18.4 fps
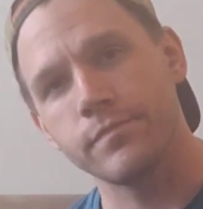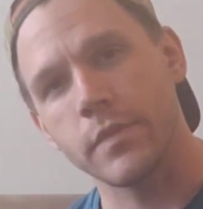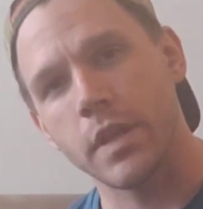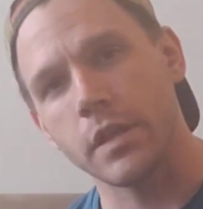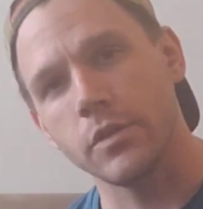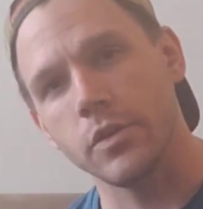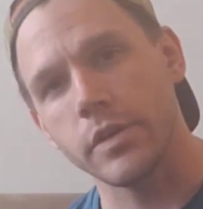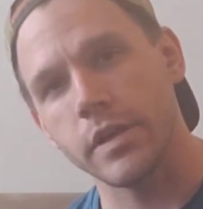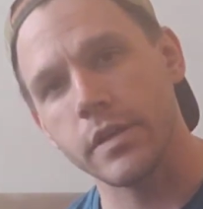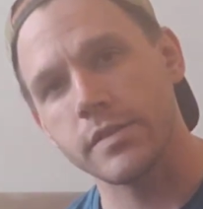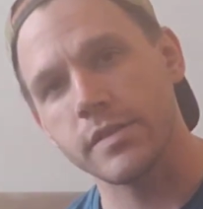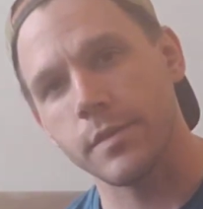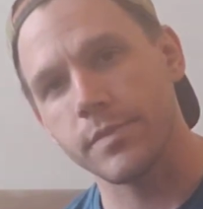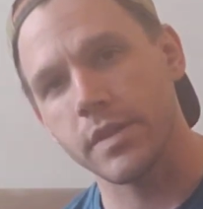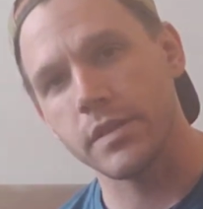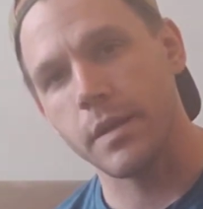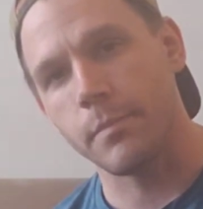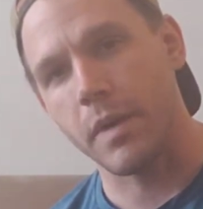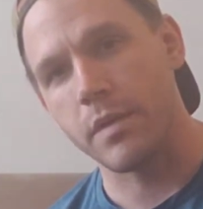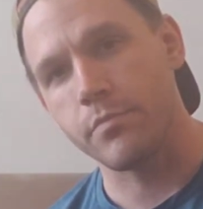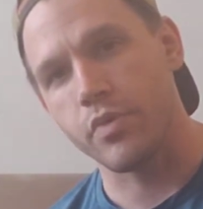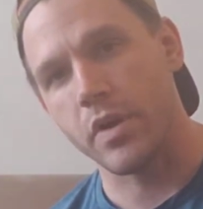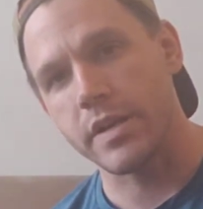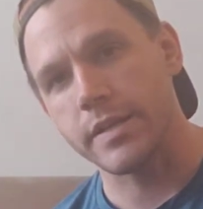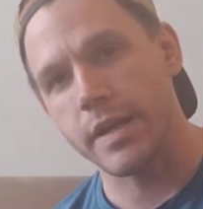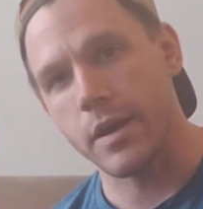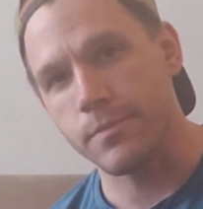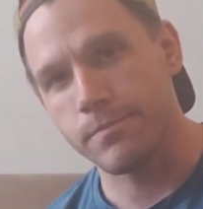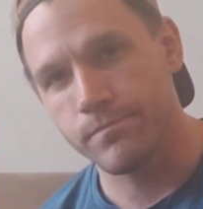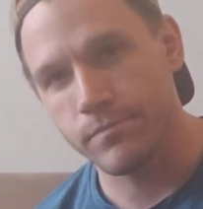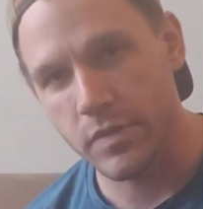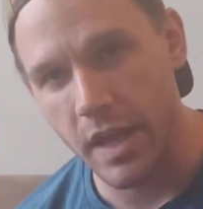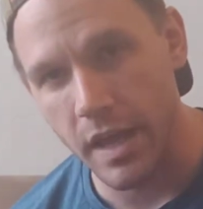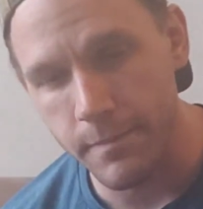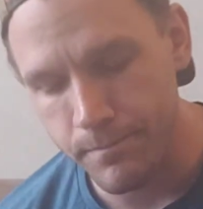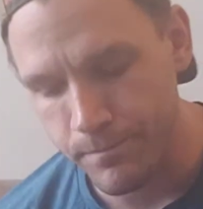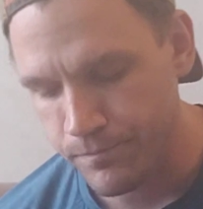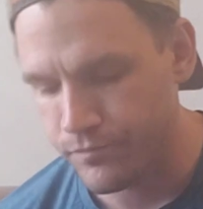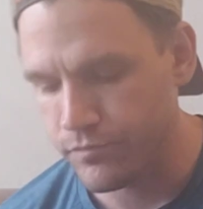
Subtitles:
and look at something that might break down, okay?